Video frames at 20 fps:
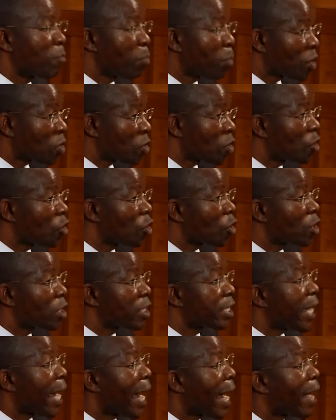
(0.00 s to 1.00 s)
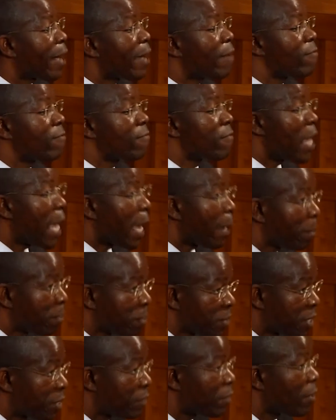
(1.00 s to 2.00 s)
positions are empty,